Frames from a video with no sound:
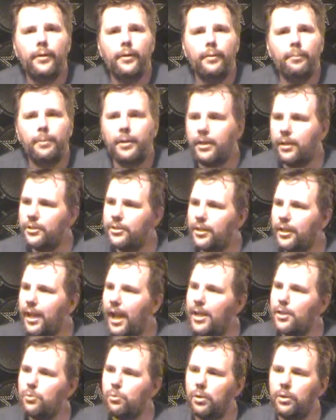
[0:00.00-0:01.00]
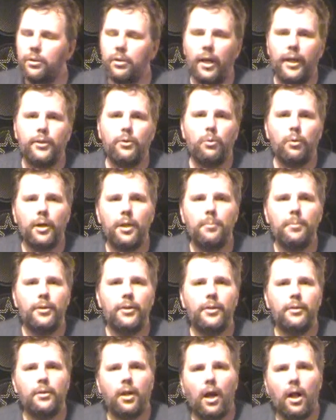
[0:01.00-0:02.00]
Because the guy's worth like $20
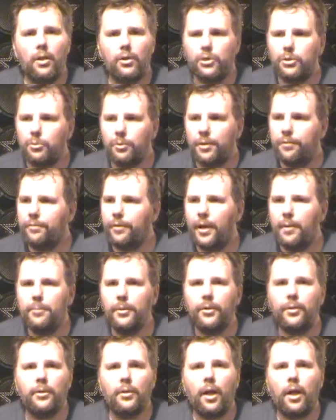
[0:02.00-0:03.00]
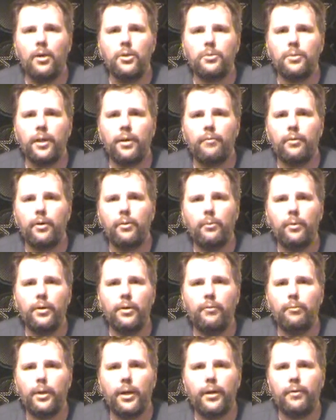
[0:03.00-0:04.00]
million, $25 million,
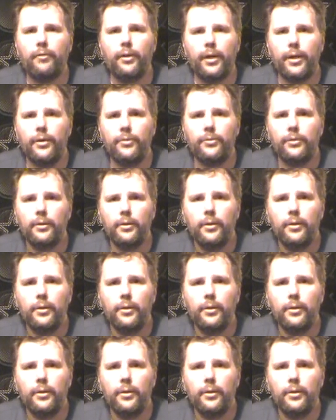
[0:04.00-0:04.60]
whatever it is.